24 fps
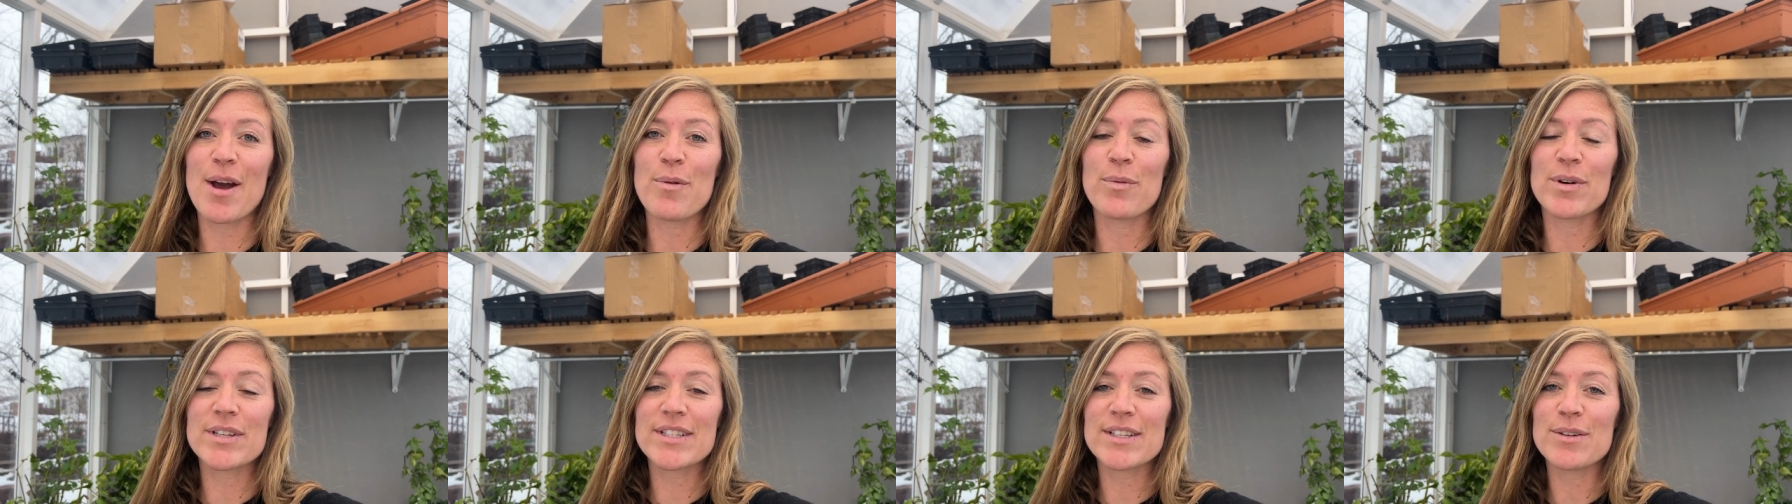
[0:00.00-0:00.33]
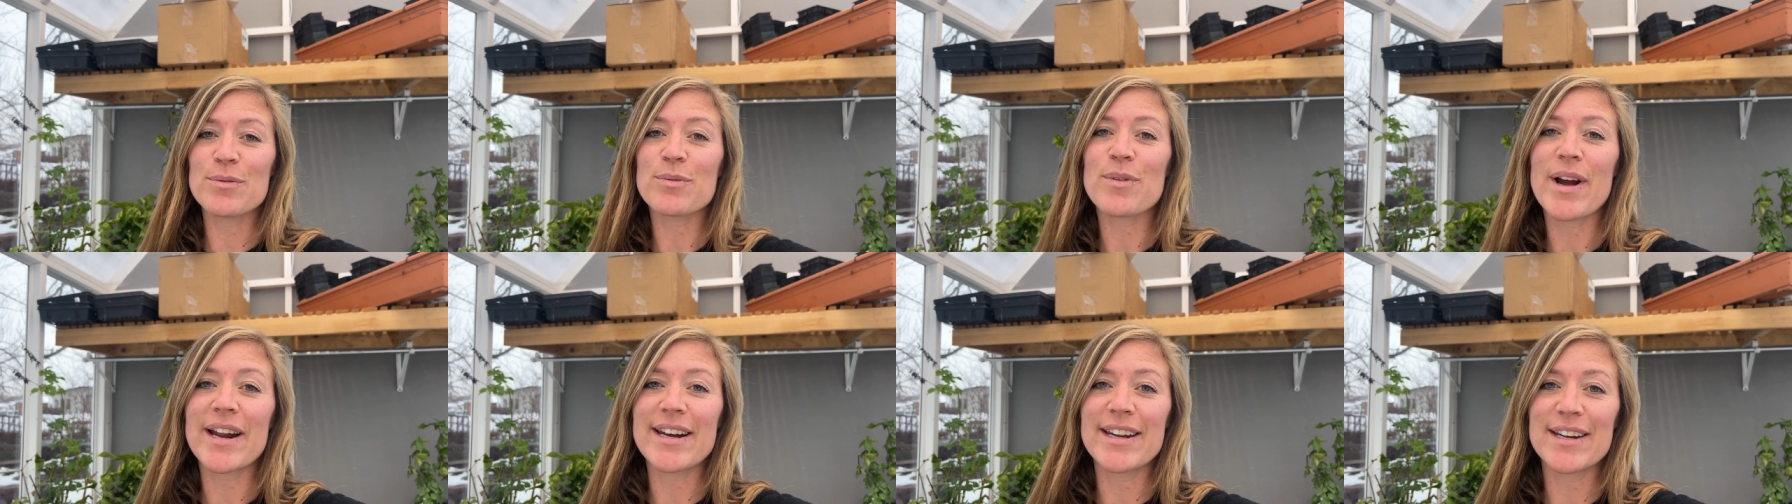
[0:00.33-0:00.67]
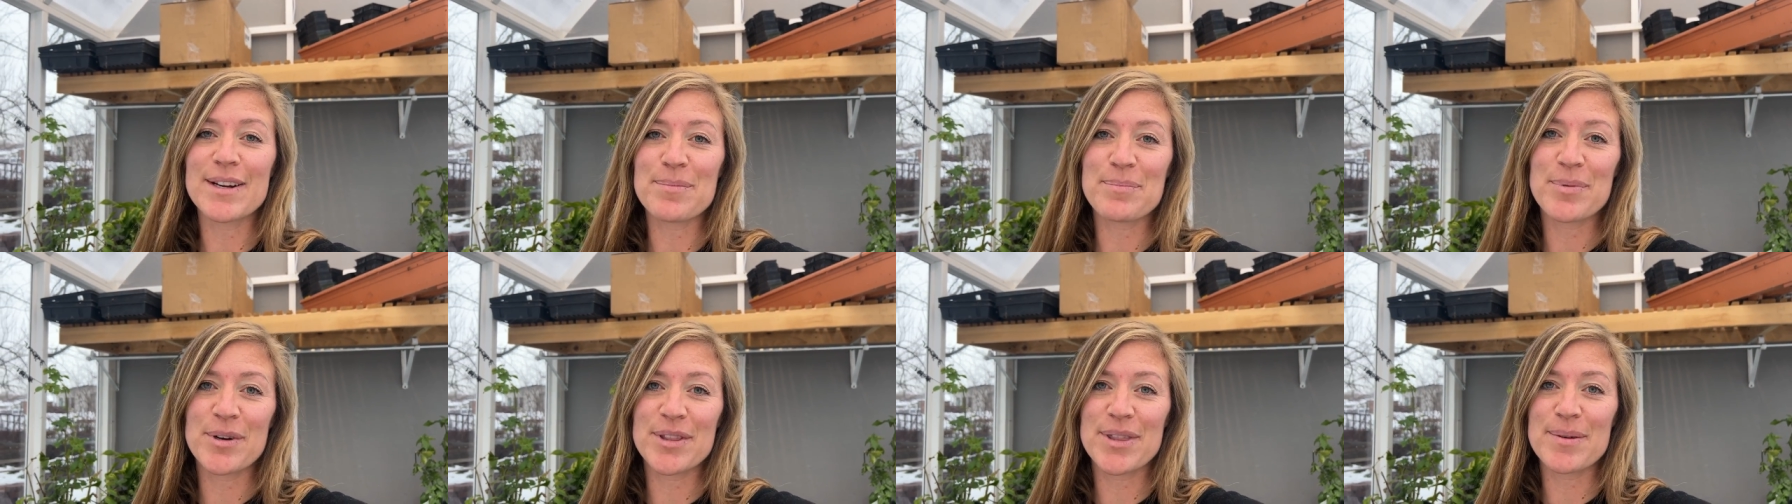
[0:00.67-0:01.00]
I wasn't ready
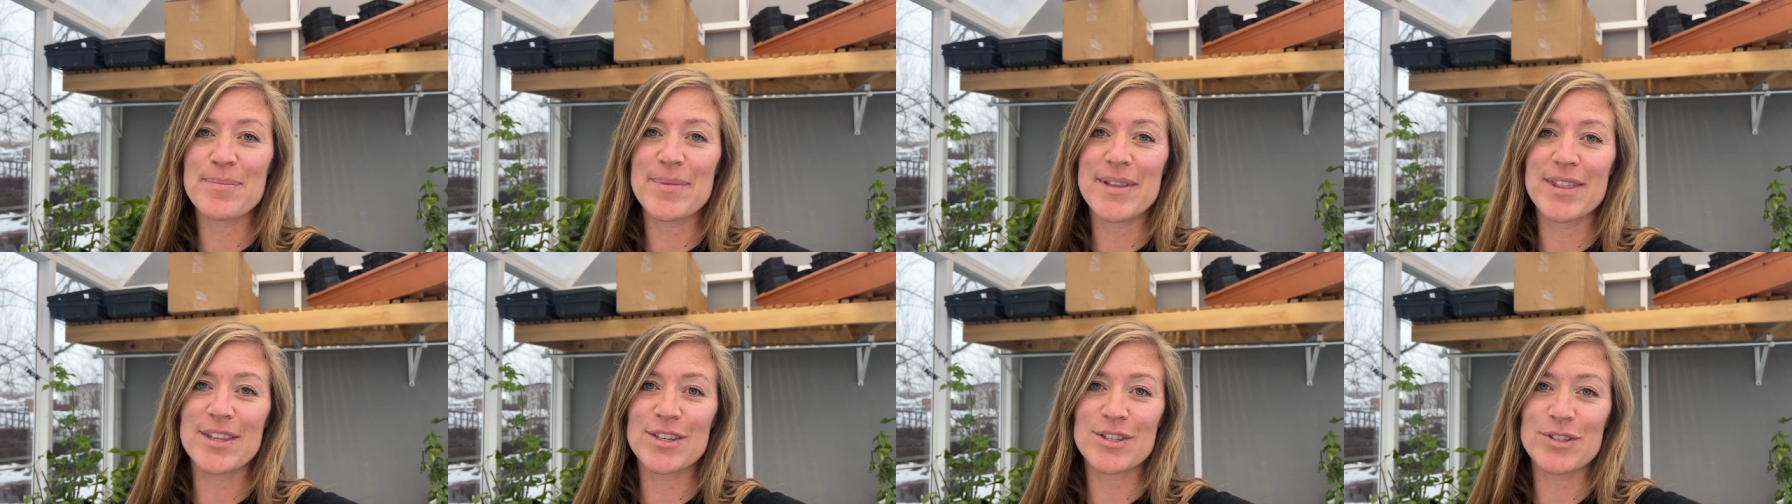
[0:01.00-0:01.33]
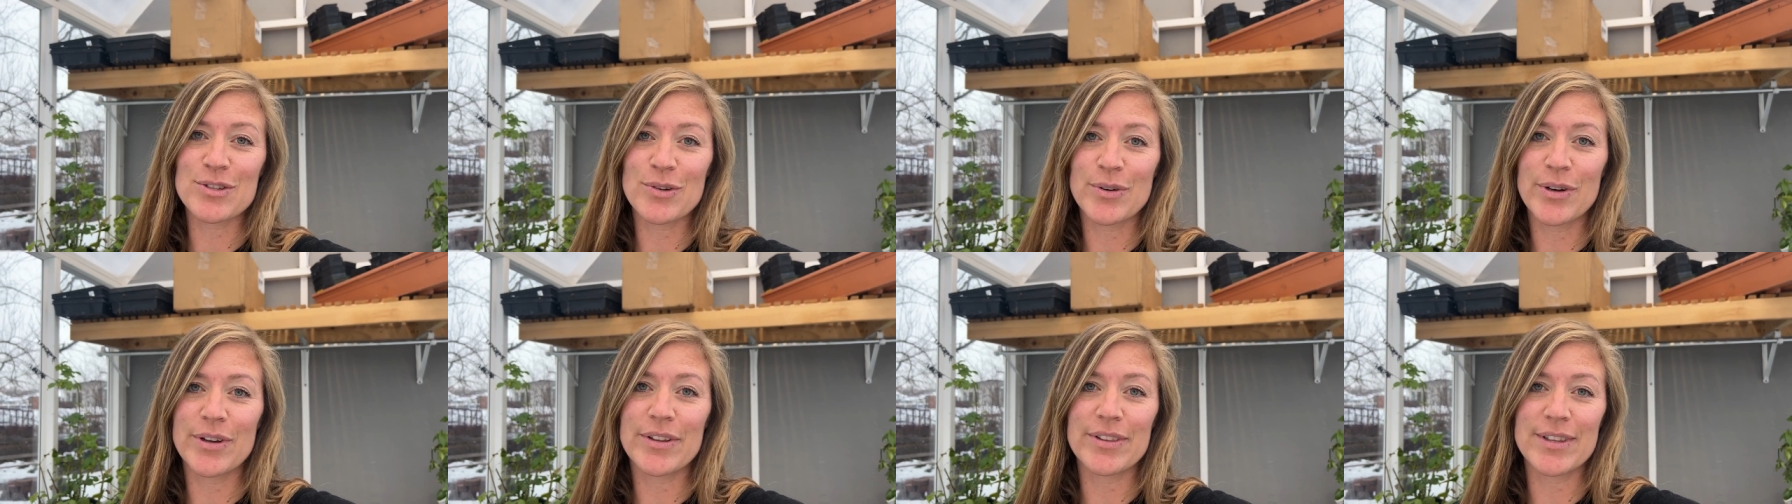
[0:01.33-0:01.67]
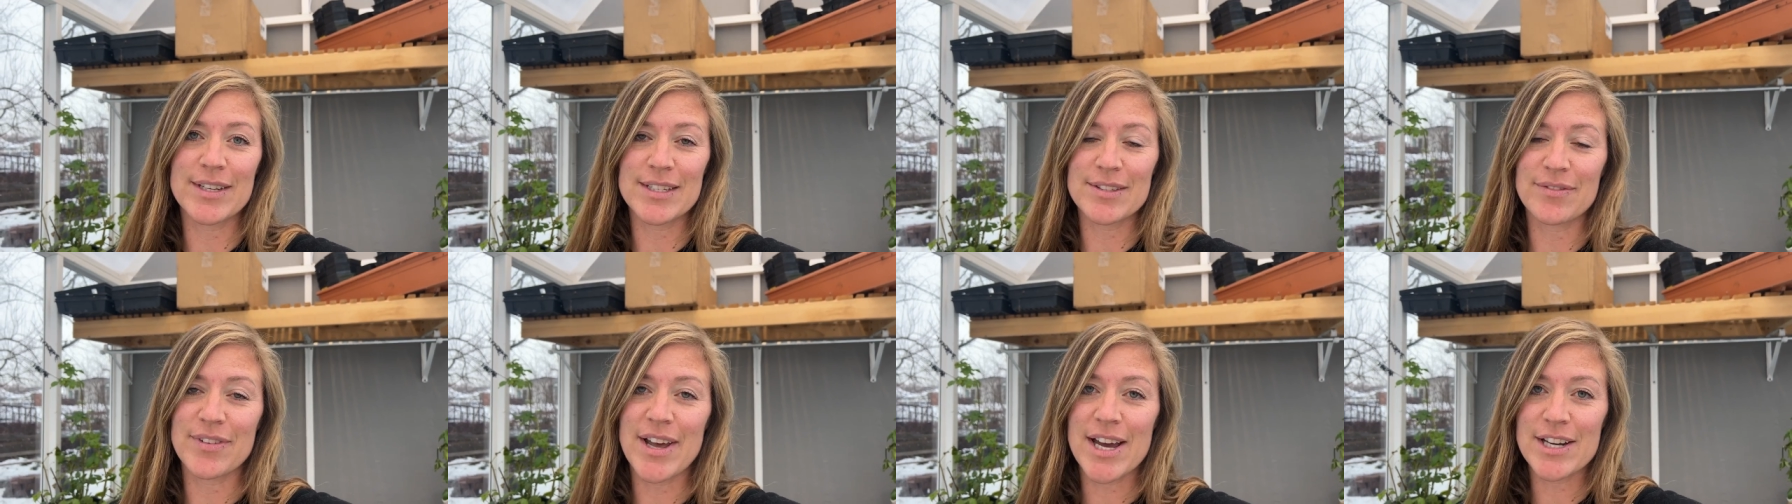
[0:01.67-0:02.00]
to put them in the soil in
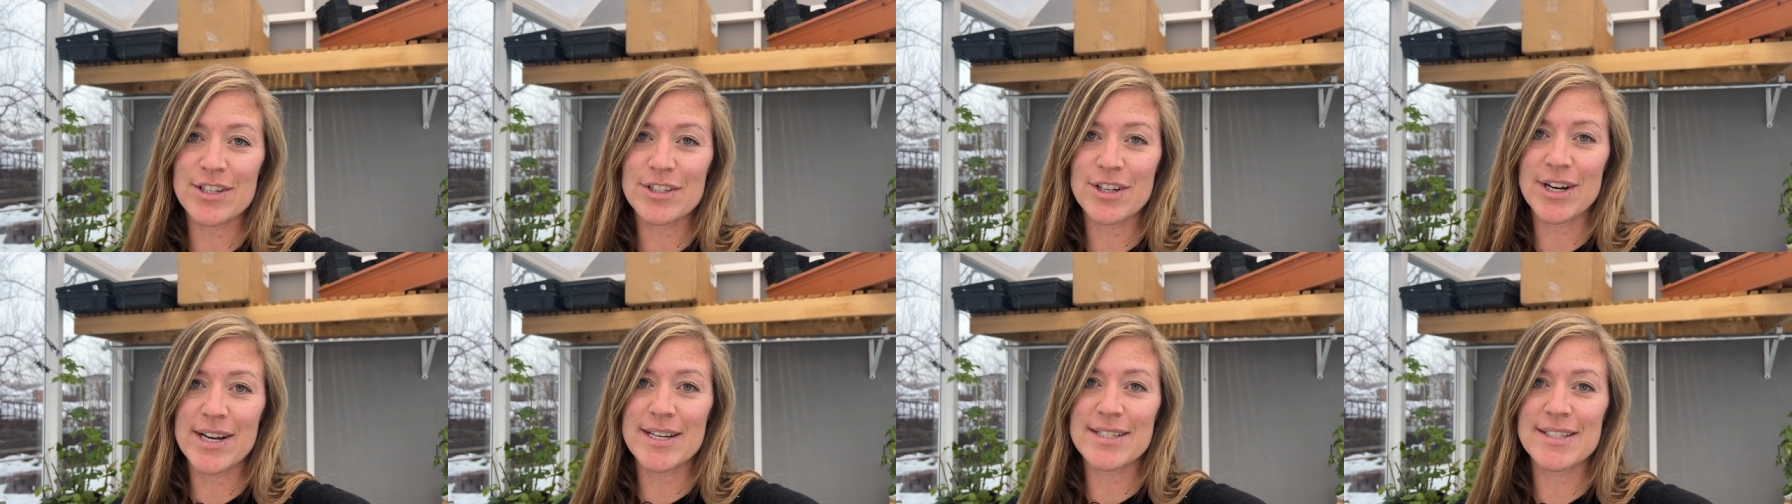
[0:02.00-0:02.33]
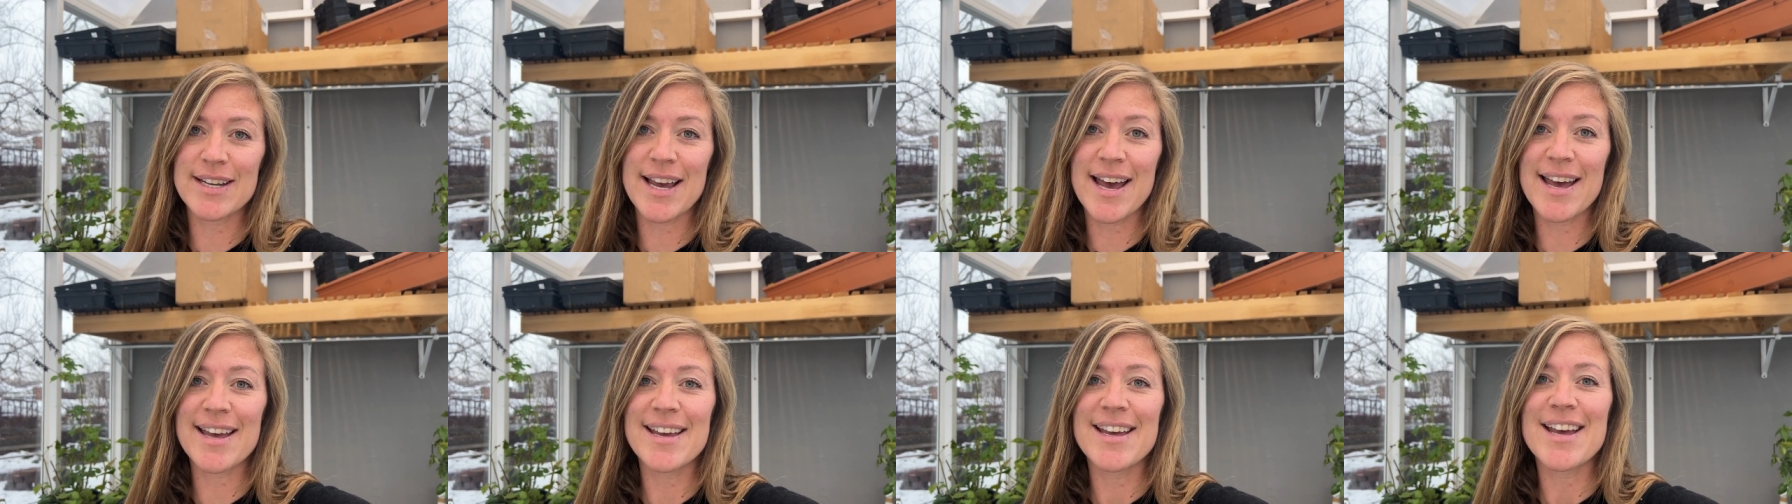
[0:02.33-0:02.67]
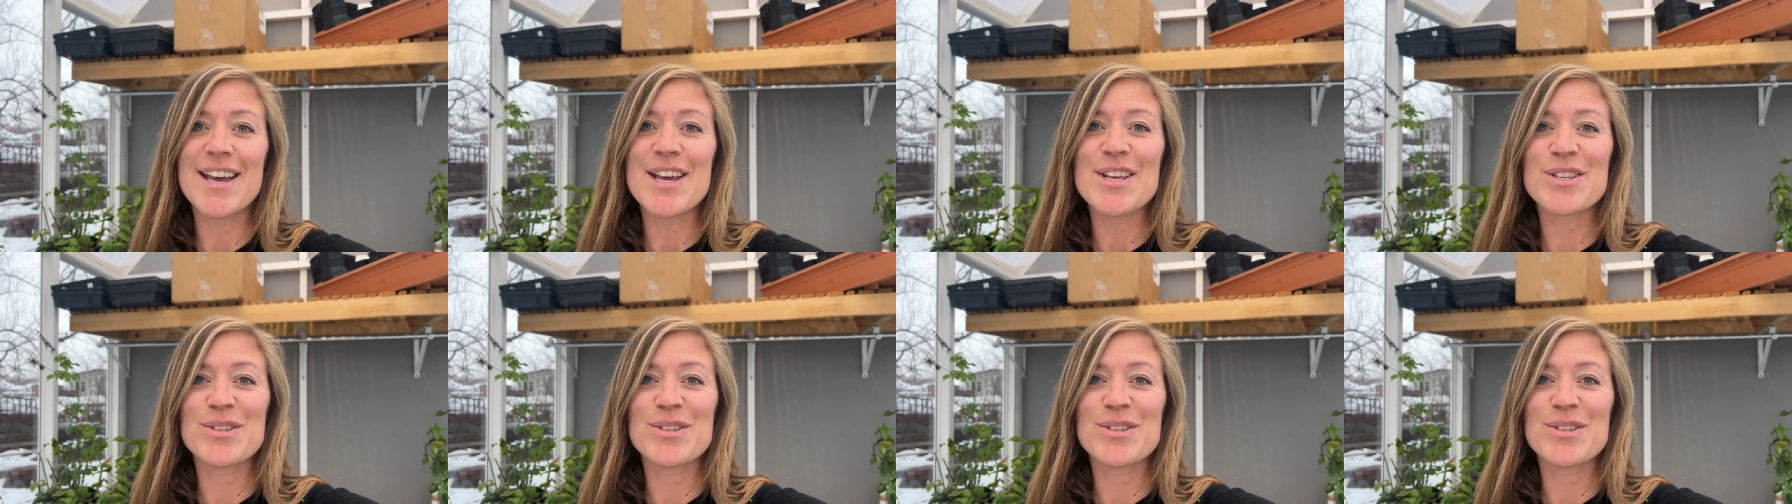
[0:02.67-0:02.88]
these flat trays yet.